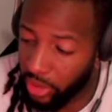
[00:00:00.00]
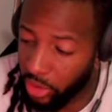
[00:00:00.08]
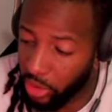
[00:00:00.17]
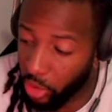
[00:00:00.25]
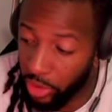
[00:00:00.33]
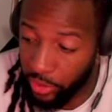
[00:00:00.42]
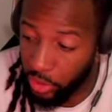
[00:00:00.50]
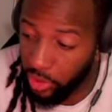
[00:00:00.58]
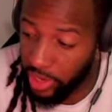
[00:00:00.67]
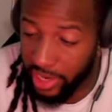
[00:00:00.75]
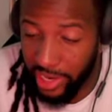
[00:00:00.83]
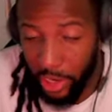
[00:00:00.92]
Soi Fon
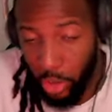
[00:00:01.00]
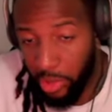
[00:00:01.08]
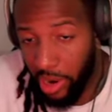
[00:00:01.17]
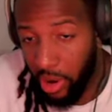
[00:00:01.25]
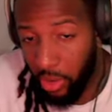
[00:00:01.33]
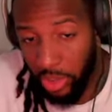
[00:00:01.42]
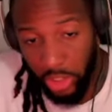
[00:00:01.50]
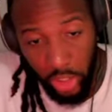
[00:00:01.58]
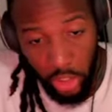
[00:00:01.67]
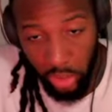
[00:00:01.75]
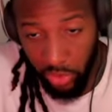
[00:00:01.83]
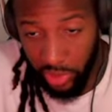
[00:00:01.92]
had that new power which
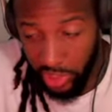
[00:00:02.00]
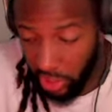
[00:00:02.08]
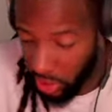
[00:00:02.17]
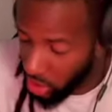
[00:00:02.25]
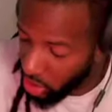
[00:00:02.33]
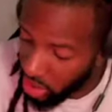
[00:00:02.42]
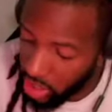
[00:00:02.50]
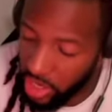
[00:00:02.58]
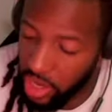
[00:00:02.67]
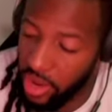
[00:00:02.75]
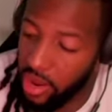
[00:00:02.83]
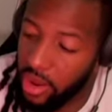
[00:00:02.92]
looked really good.
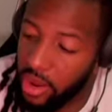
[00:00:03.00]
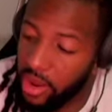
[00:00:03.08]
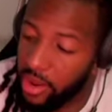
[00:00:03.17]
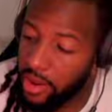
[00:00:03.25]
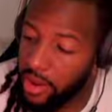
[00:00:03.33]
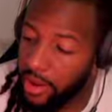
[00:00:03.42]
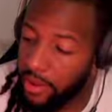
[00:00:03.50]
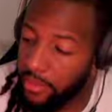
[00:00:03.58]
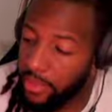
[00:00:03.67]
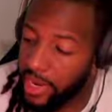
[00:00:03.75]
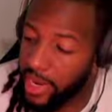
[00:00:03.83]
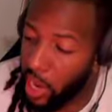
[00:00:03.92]
Um,
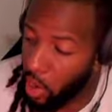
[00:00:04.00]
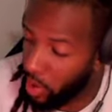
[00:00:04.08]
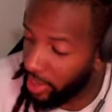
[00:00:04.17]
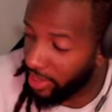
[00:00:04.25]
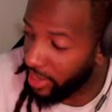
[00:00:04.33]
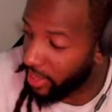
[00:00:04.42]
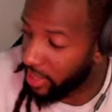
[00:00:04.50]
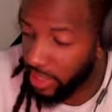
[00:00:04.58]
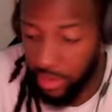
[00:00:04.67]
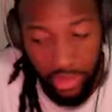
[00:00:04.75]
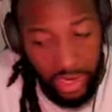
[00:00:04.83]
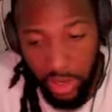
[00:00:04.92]
but now I think
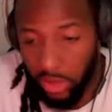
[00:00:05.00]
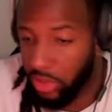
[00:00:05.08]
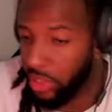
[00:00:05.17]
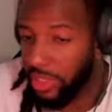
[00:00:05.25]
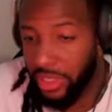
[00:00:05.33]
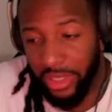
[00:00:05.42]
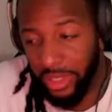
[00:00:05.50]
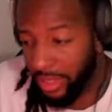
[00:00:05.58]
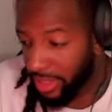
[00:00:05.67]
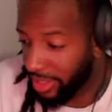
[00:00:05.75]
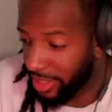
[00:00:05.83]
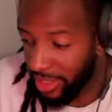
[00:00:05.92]
something else
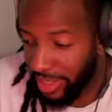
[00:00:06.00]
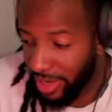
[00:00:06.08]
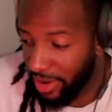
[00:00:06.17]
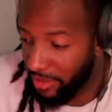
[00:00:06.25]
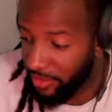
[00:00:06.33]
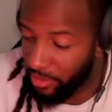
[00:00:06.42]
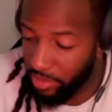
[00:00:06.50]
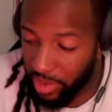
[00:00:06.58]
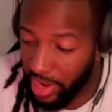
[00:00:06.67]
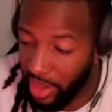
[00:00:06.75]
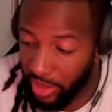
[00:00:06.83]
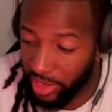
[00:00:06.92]
is, you know, but
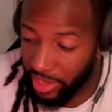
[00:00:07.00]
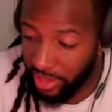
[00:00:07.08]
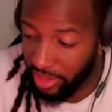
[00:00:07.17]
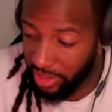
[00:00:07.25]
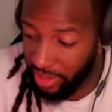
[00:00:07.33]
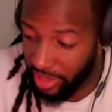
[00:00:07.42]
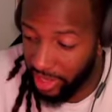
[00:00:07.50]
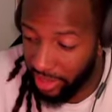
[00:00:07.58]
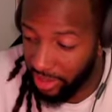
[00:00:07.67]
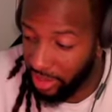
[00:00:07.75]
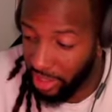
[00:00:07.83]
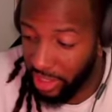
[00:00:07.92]
now I think this,
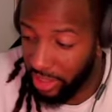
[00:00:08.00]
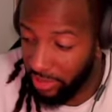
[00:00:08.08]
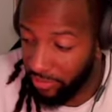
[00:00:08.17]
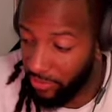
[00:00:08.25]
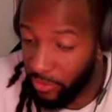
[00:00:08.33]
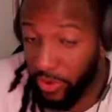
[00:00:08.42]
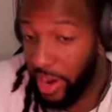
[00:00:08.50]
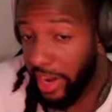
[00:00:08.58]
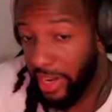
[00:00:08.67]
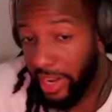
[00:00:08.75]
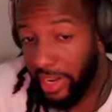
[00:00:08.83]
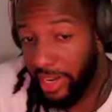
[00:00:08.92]
like, she's fighting
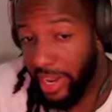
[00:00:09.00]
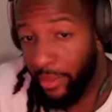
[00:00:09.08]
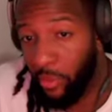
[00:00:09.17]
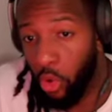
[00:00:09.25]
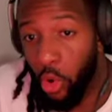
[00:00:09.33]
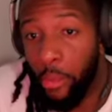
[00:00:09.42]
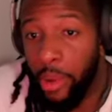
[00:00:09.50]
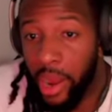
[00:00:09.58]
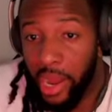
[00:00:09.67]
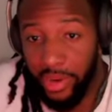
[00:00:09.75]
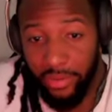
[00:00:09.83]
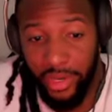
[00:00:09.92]
like a damn
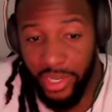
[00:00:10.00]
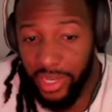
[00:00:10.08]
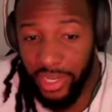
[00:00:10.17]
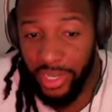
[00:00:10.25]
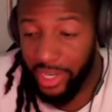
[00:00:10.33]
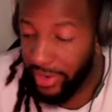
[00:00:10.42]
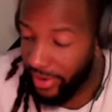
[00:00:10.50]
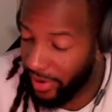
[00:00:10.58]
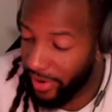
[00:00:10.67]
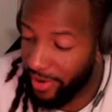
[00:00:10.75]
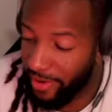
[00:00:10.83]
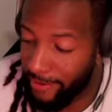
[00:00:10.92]
robot.
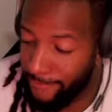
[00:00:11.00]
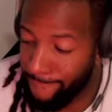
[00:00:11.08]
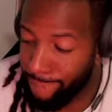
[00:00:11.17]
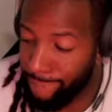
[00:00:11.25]
Um,